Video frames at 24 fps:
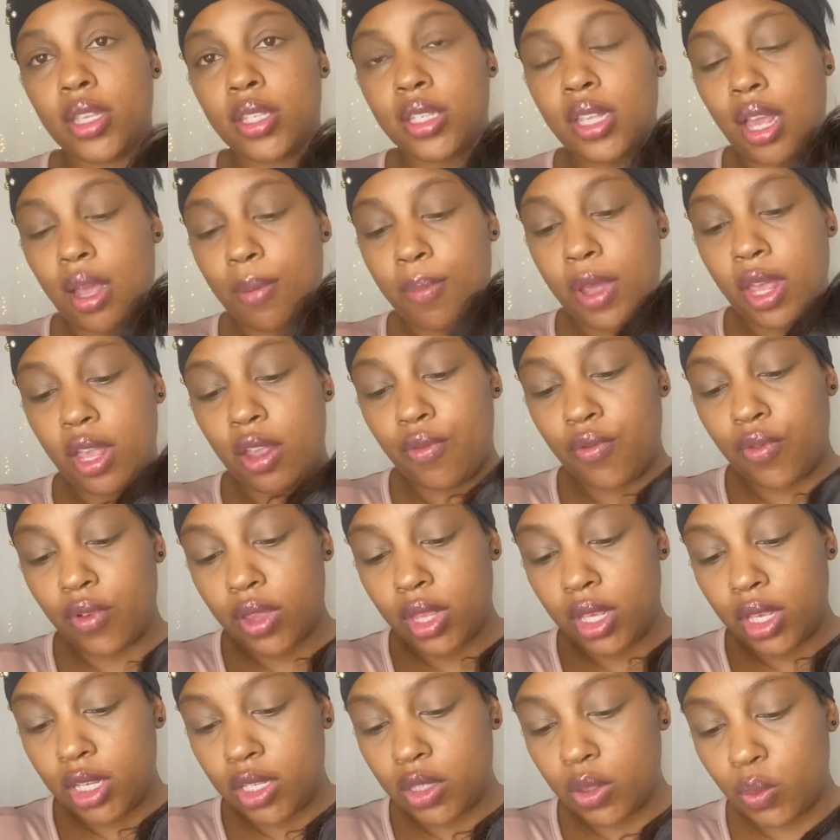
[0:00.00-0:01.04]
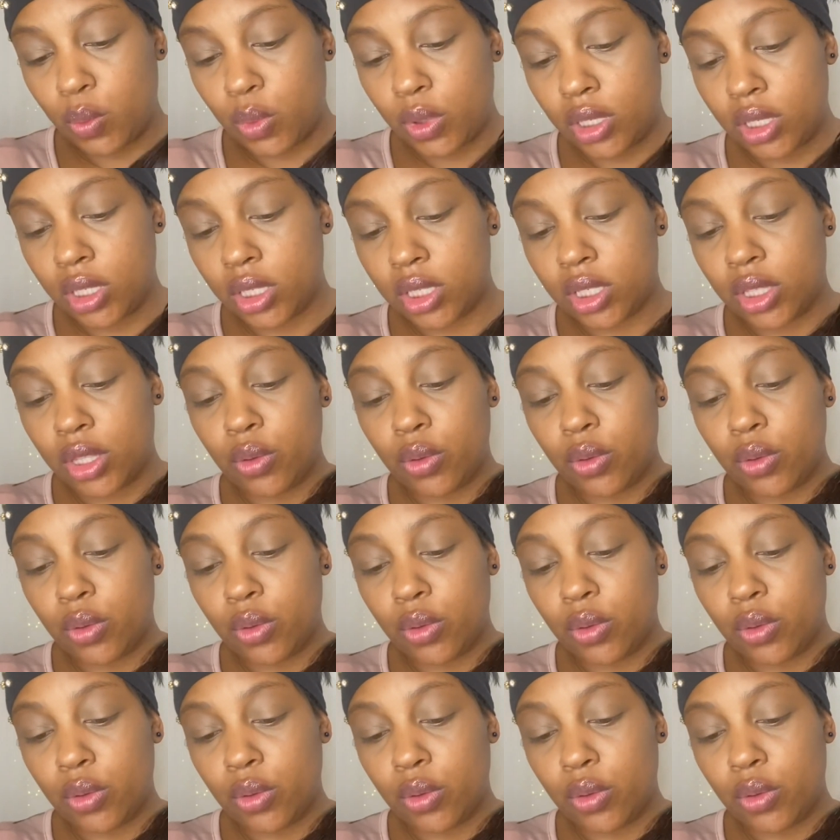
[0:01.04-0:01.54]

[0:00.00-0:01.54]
I paid for this was